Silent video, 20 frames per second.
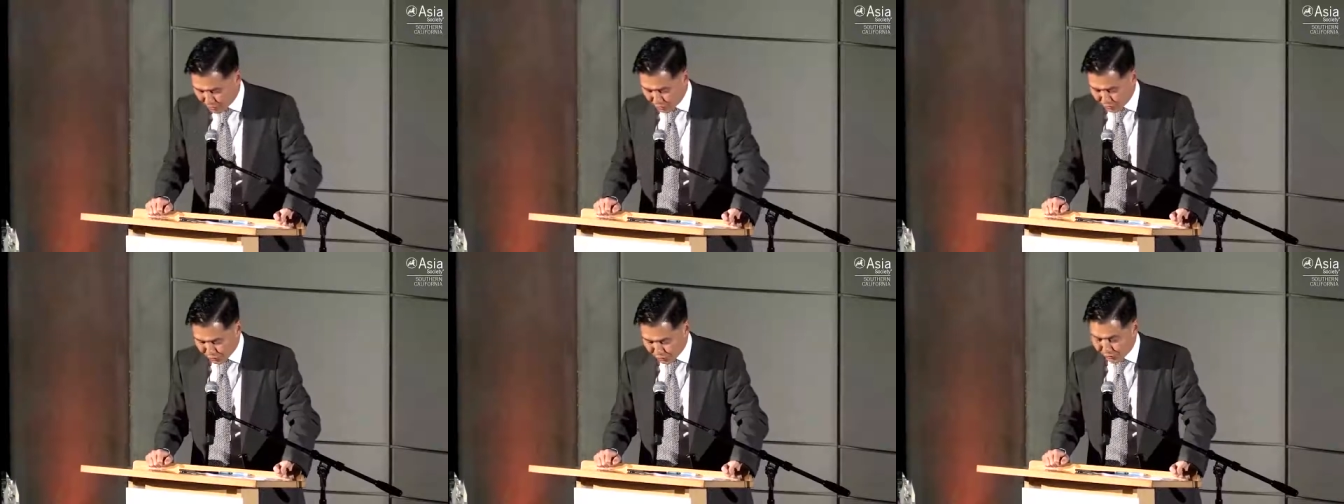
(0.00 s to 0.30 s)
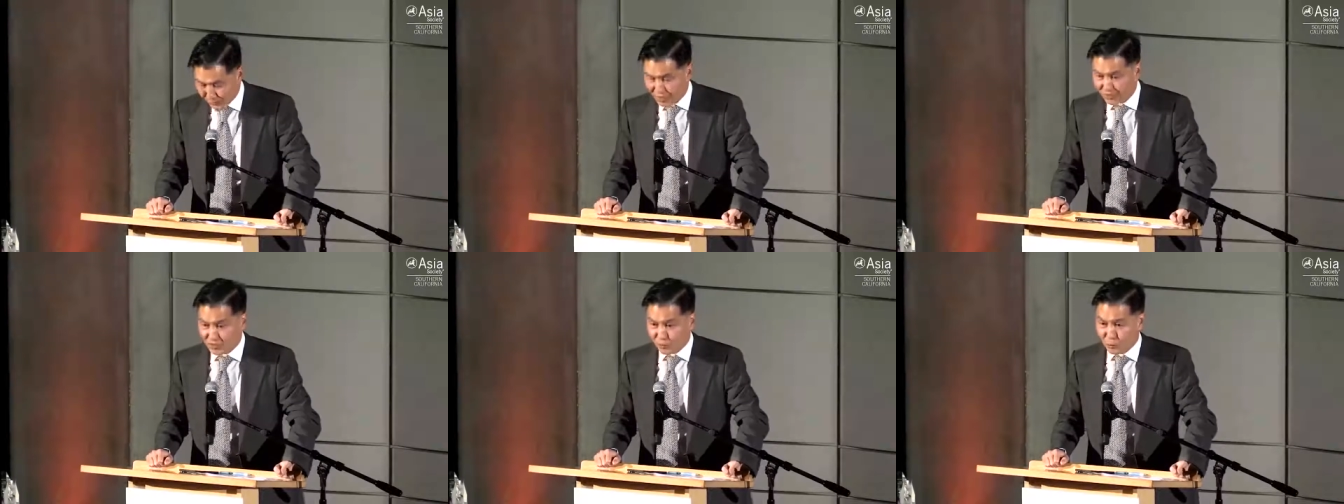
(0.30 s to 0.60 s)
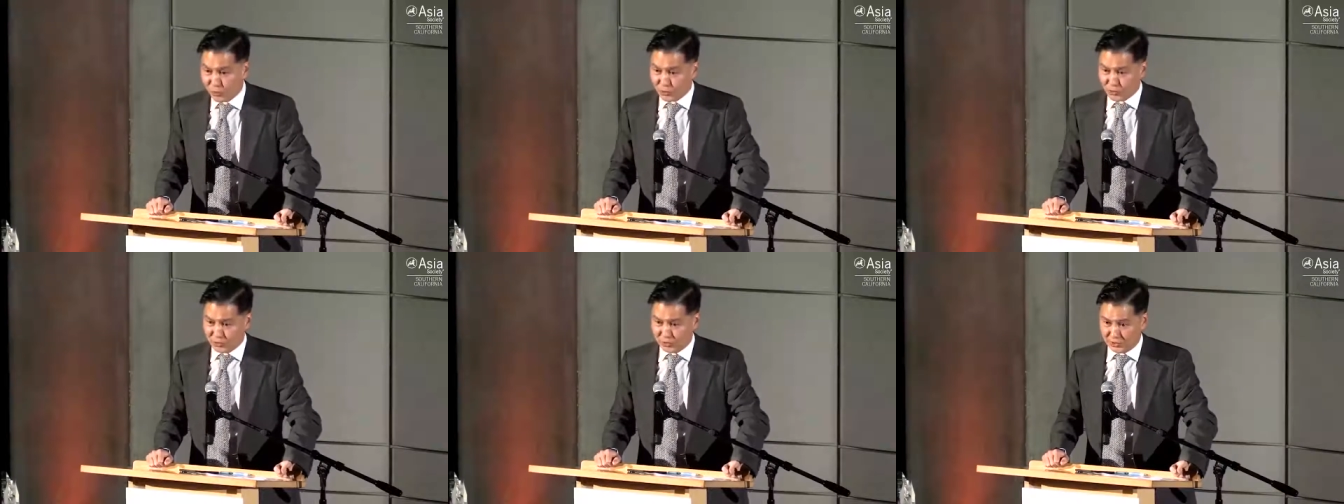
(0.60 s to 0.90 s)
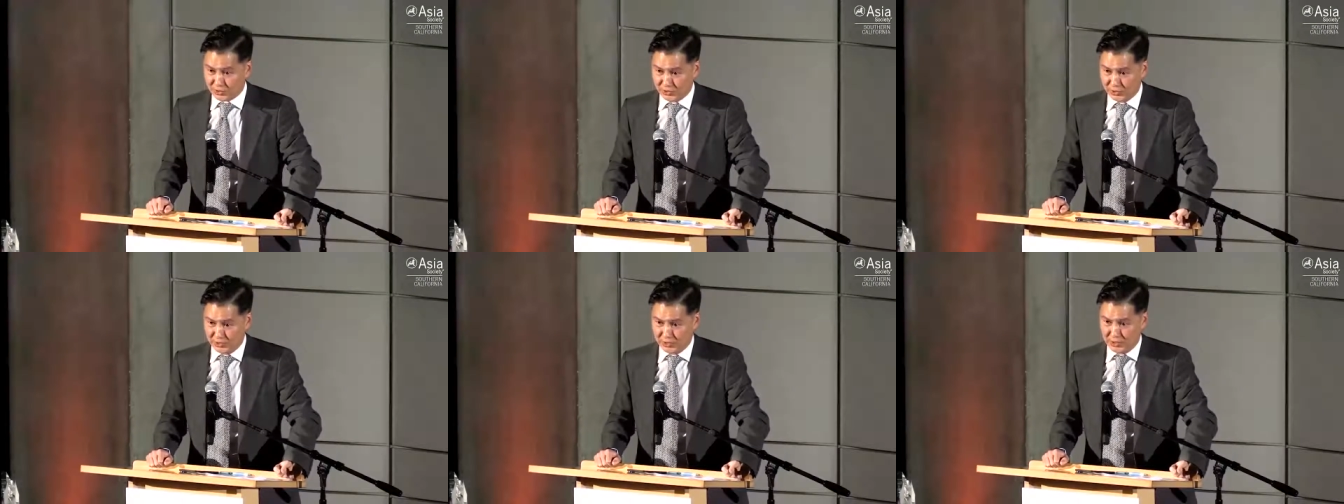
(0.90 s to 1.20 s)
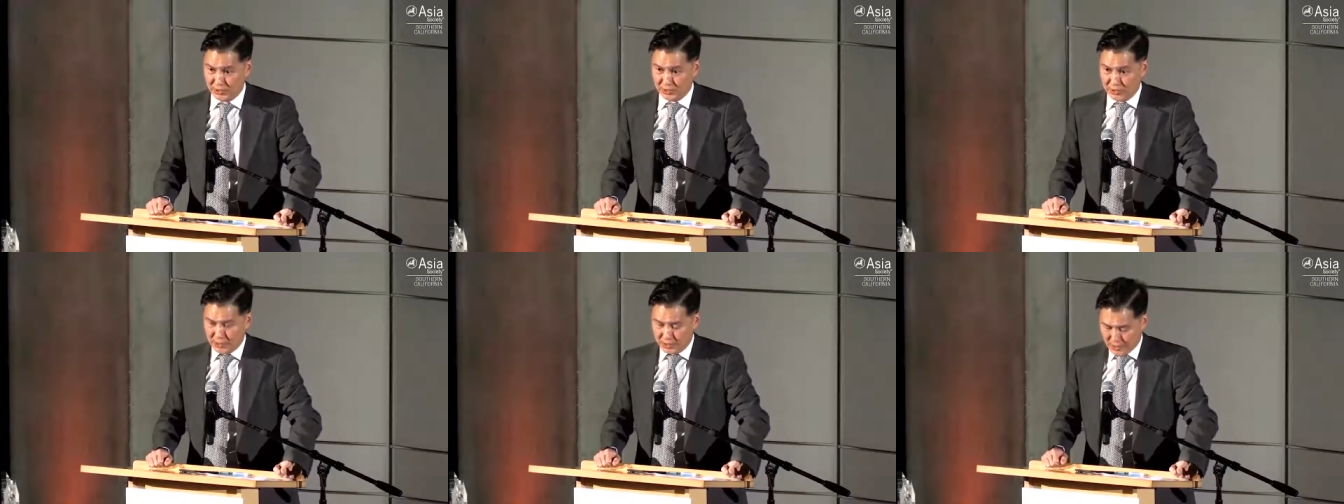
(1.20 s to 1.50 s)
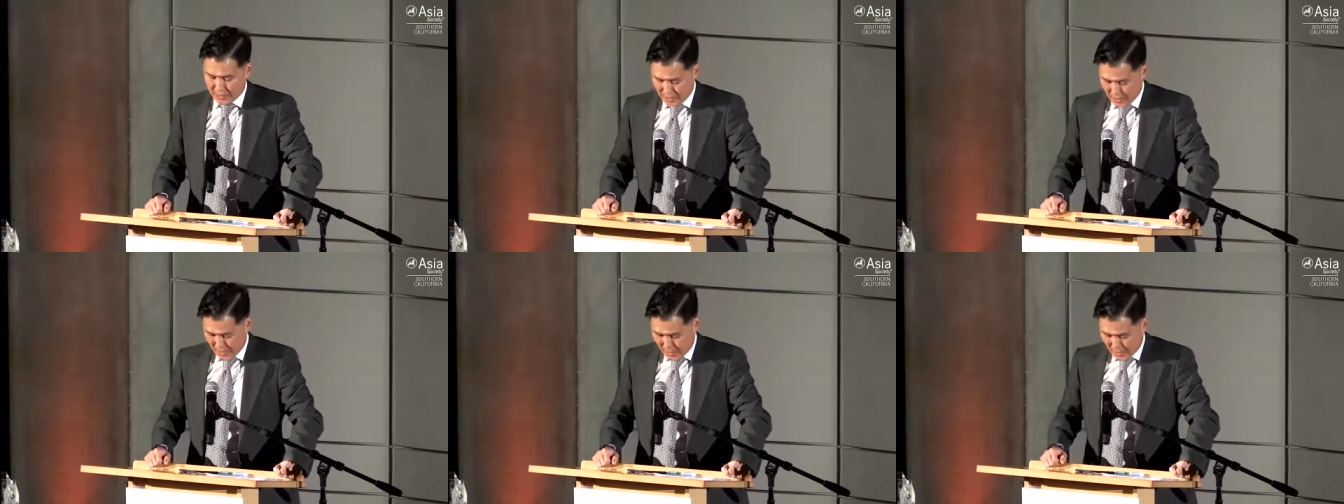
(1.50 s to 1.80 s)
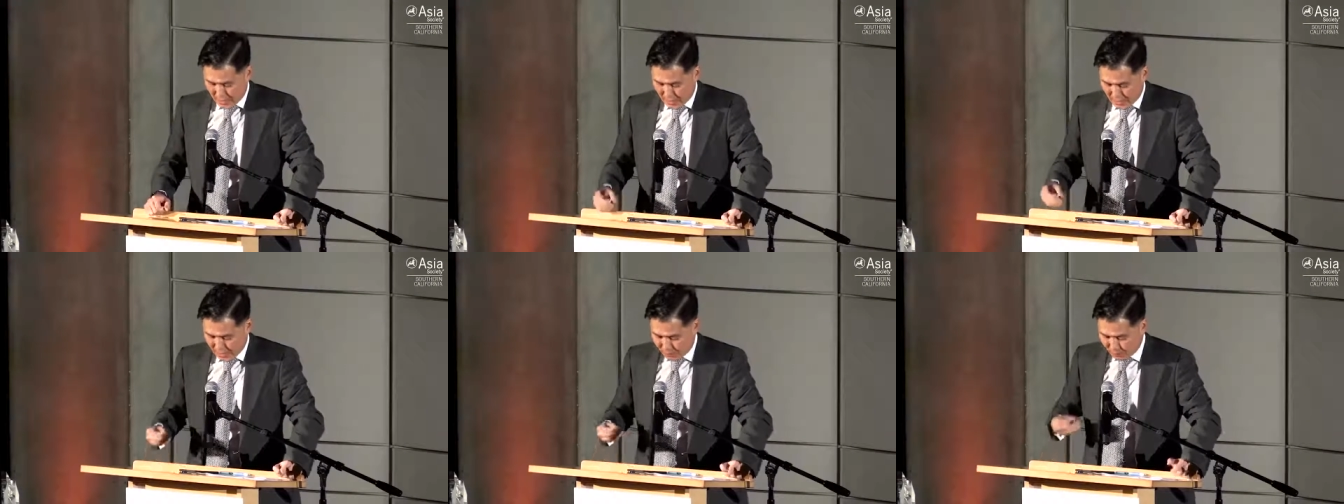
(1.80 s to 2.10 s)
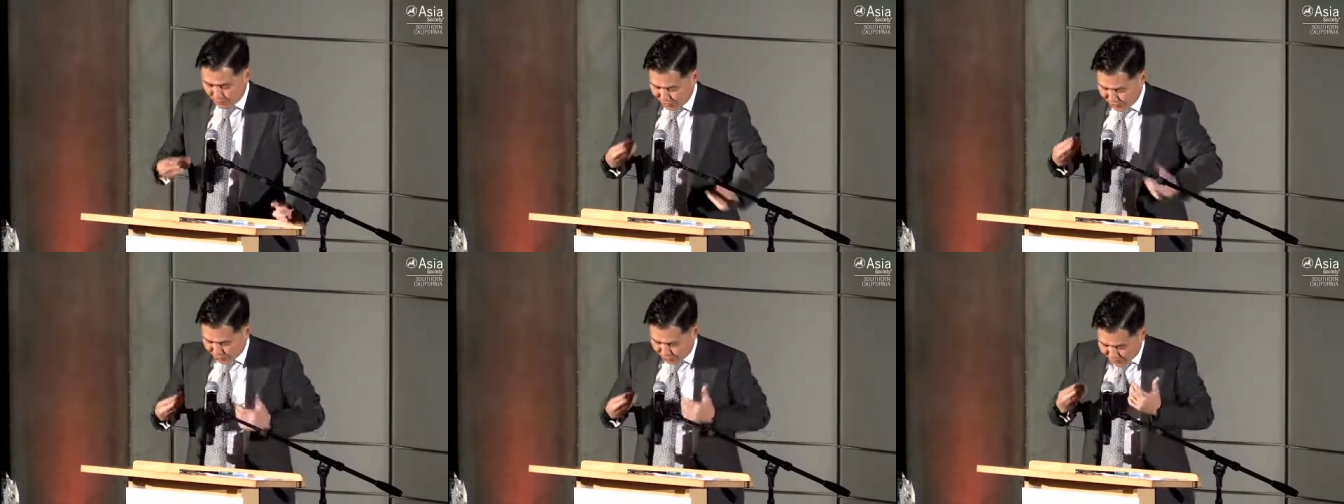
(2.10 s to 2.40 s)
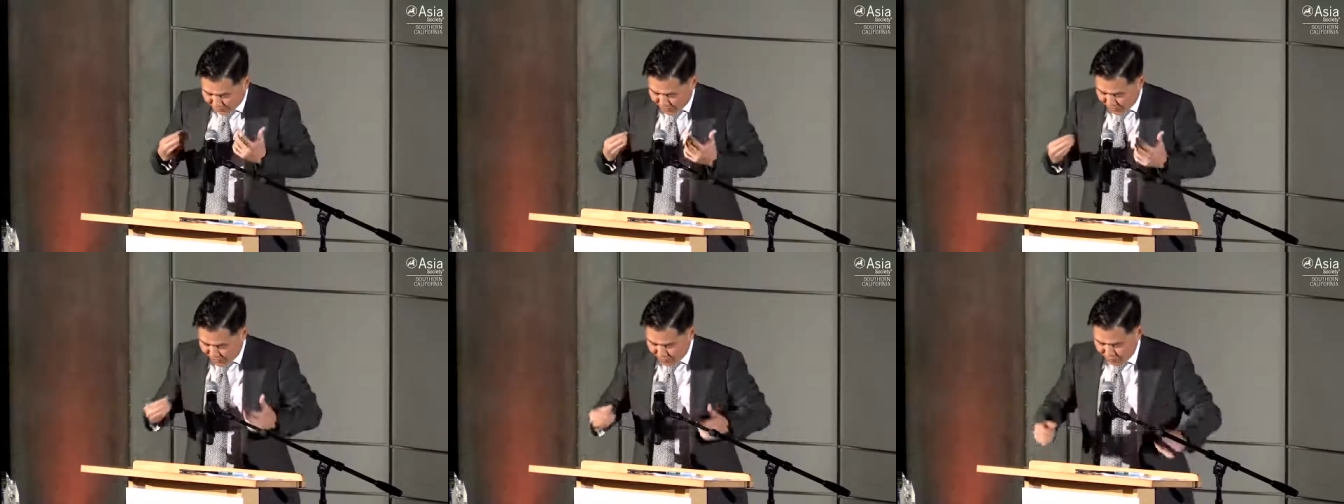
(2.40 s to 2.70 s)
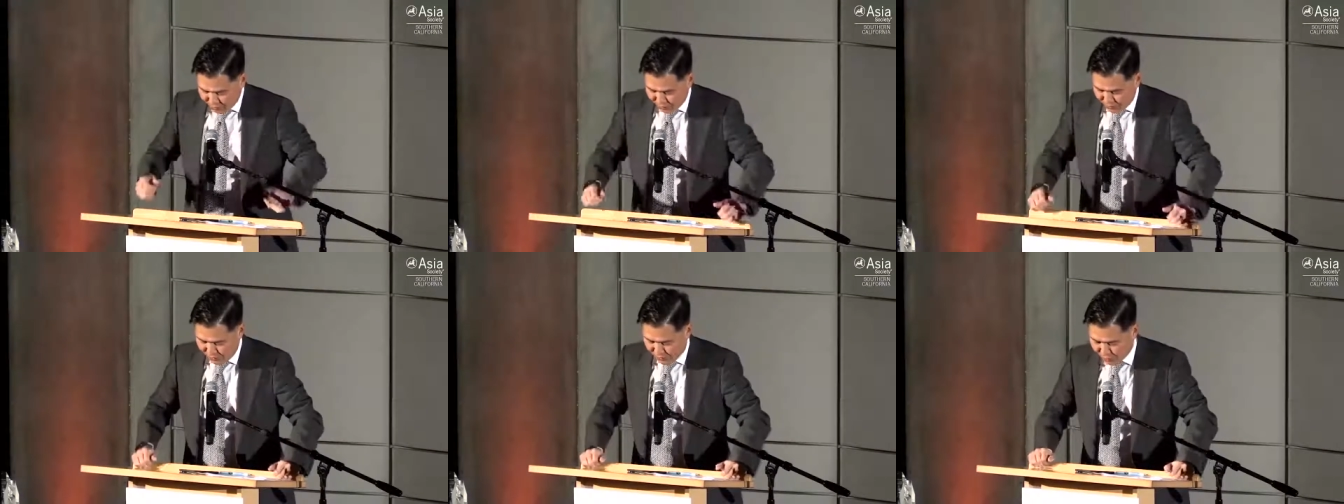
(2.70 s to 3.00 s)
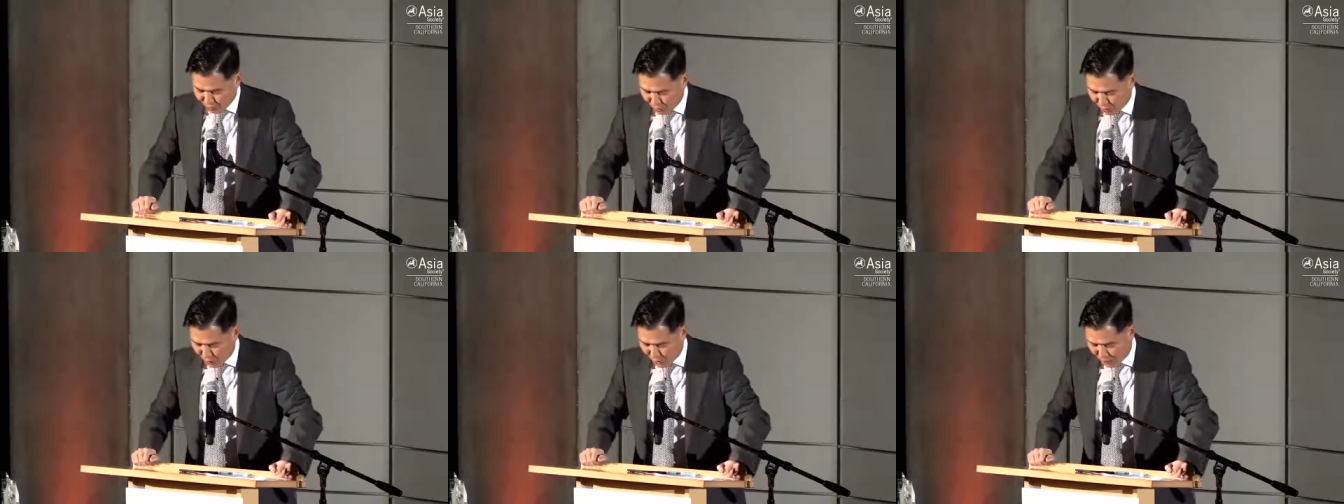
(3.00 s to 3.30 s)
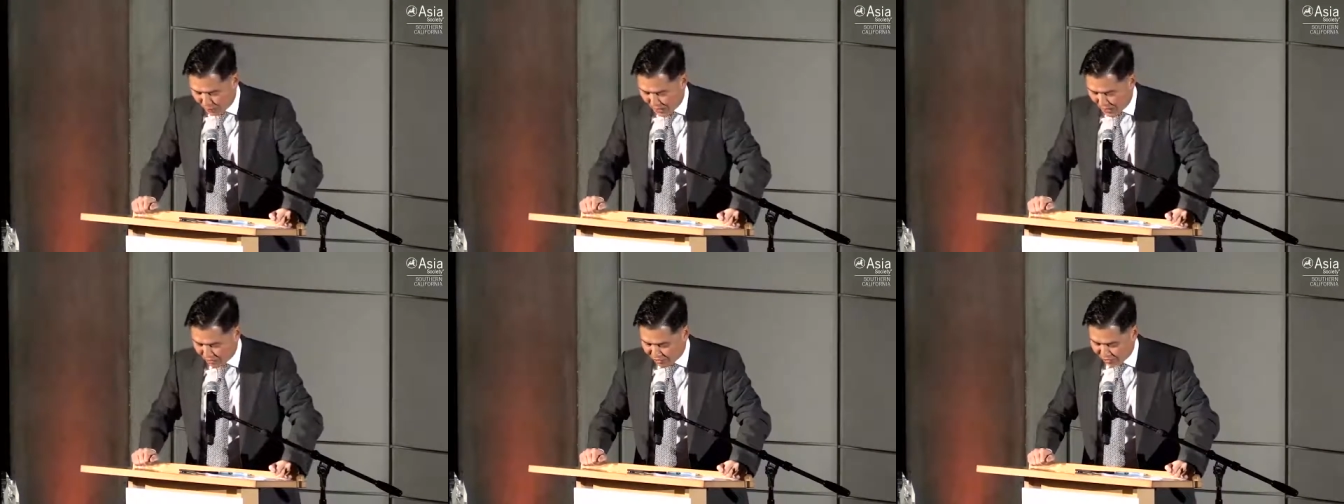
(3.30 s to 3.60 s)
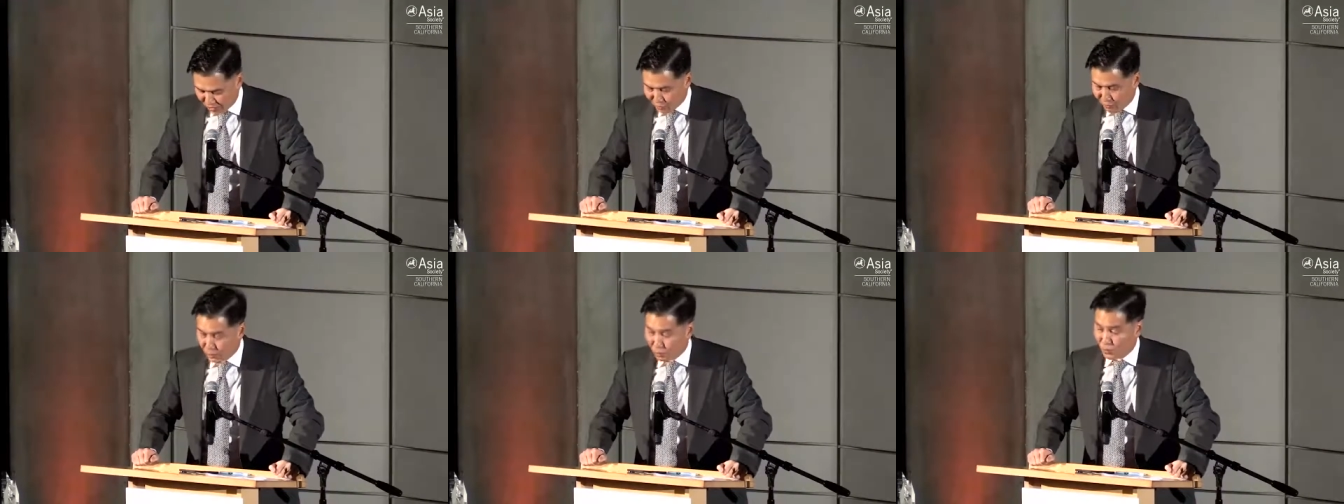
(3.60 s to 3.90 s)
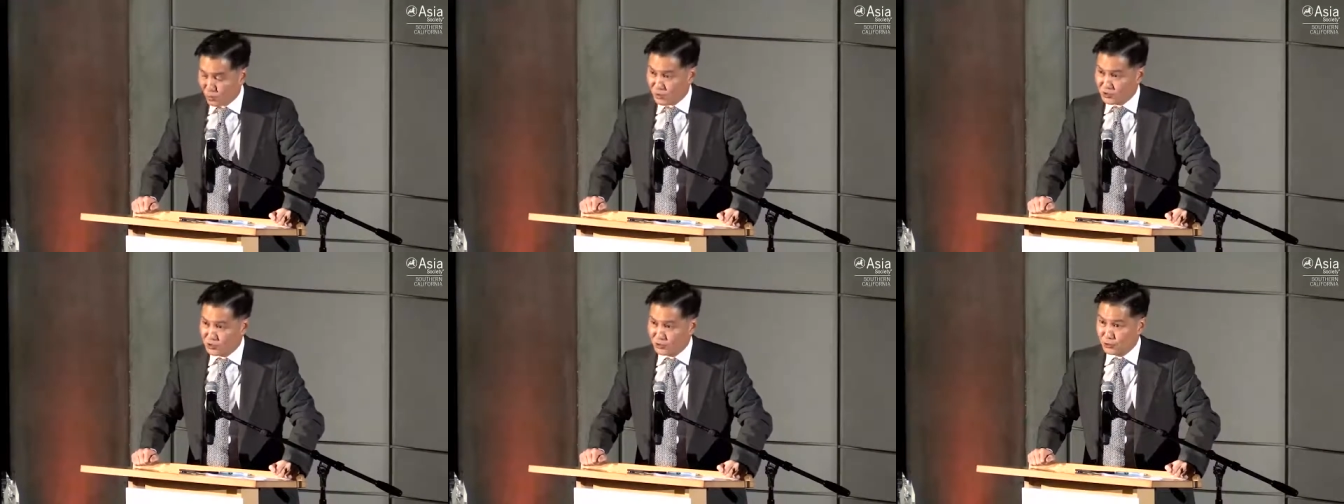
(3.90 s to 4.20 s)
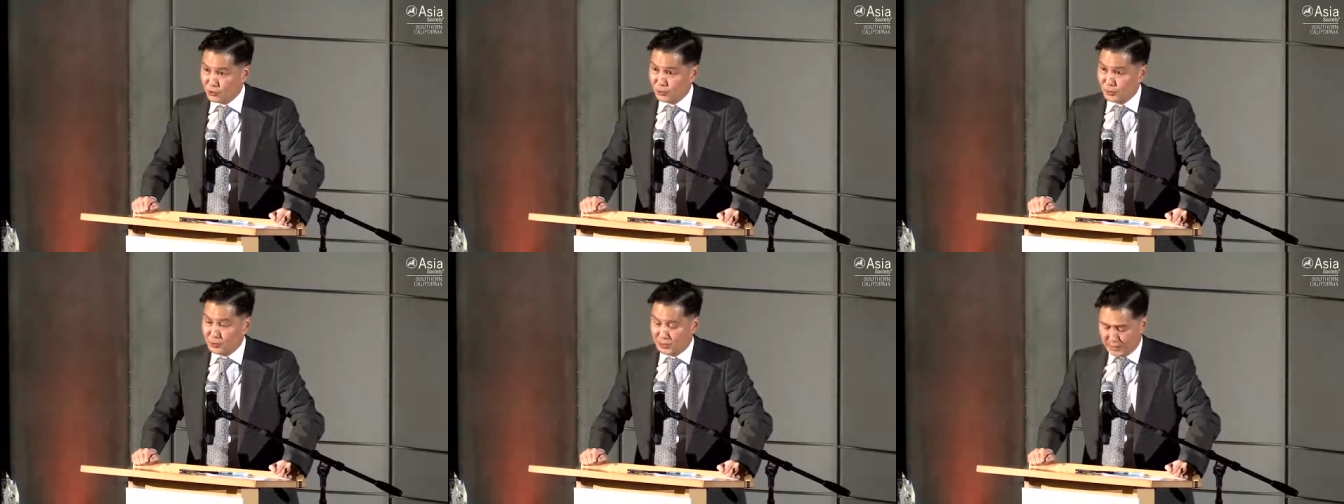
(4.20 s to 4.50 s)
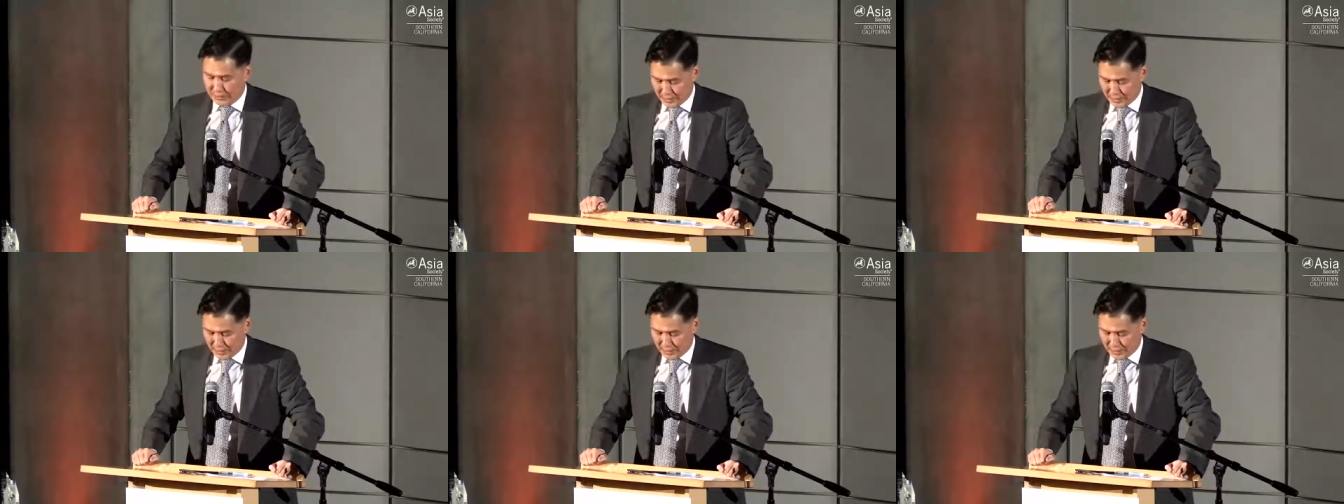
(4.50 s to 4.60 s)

So that's important. So that's why we're passionate about what we do.